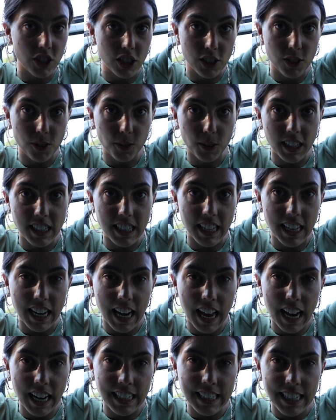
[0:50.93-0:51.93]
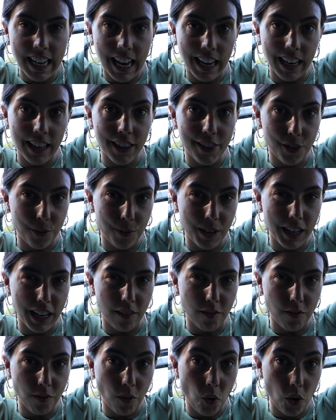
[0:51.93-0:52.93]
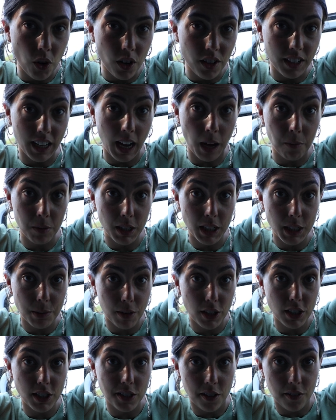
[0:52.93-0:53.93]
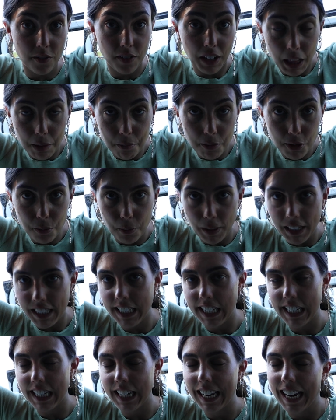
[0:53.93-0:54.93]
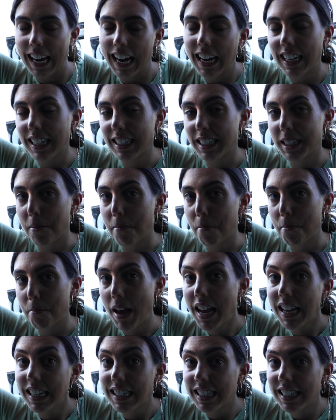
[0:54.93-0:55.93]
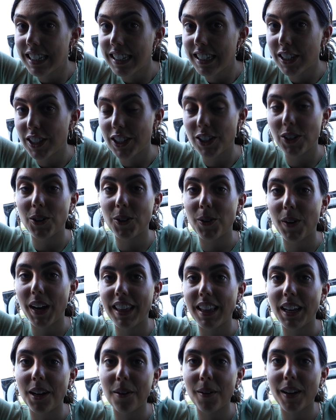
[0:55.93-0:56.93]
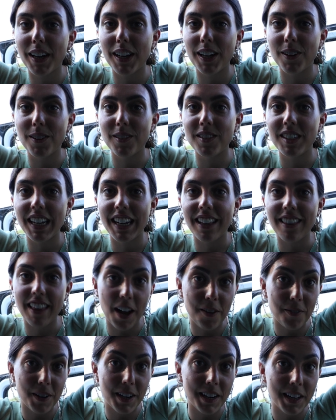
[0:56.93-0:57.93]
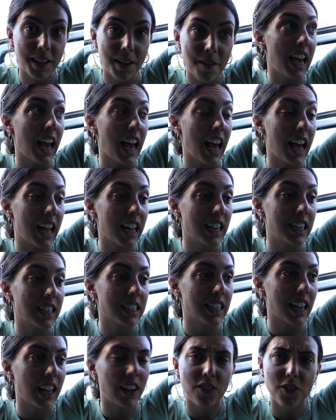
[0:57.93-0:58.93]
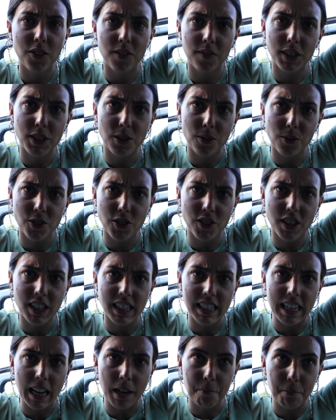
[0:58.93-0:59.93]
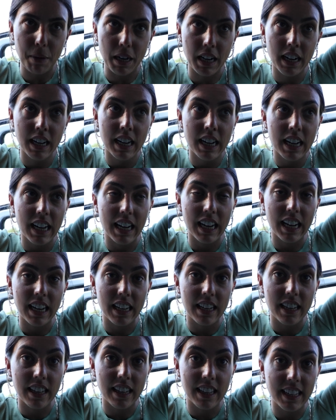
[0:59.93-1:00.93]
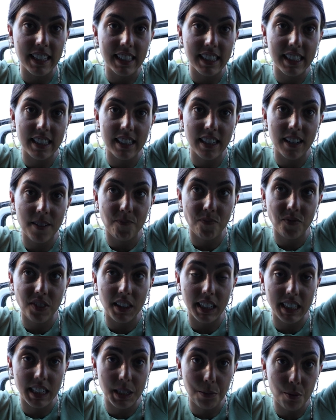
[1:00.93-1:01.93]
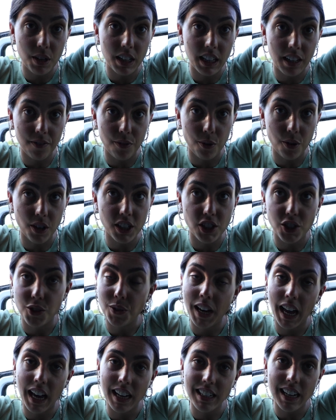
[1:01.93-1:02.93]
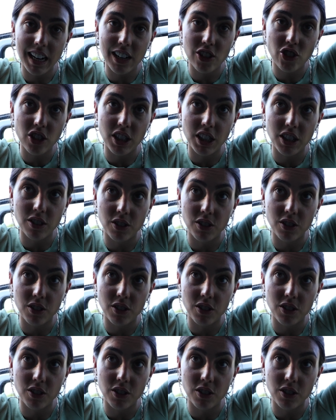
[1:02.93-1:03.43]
she's told us at 9, 10, 3 and 4 the camping spots are available, but said 9 is the best. So I think we're going to go and take that one. And I don't know if we told you this yet, but in this Diepwalle forest you can't actually